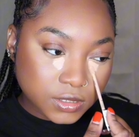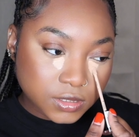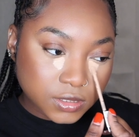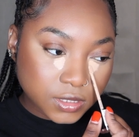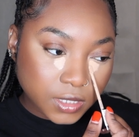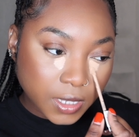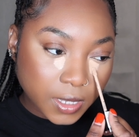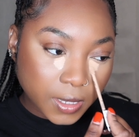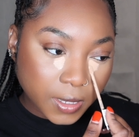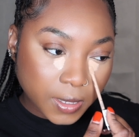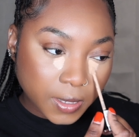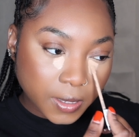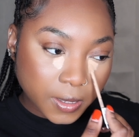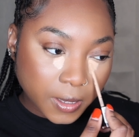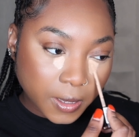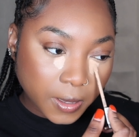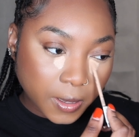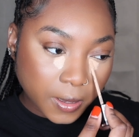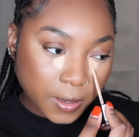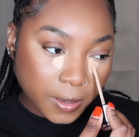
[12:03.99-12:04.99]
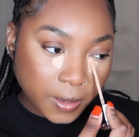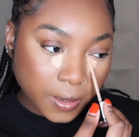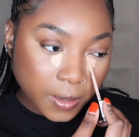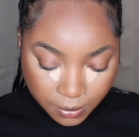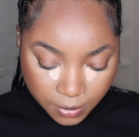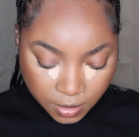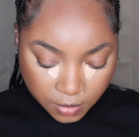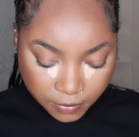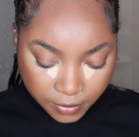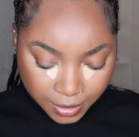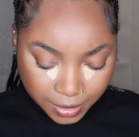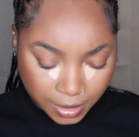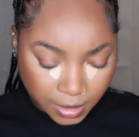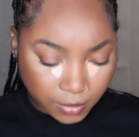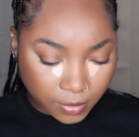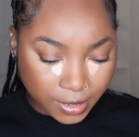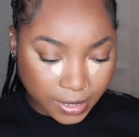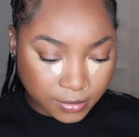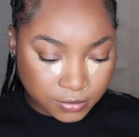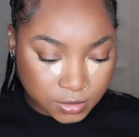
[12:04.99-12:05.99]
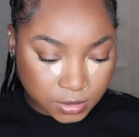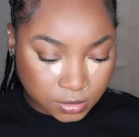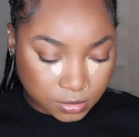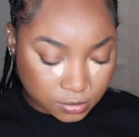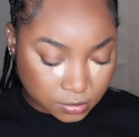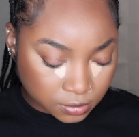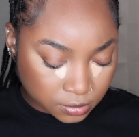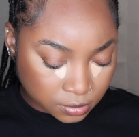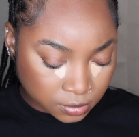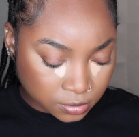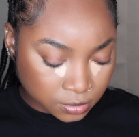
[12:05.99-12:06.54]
second. Matter of fact, I don't have to.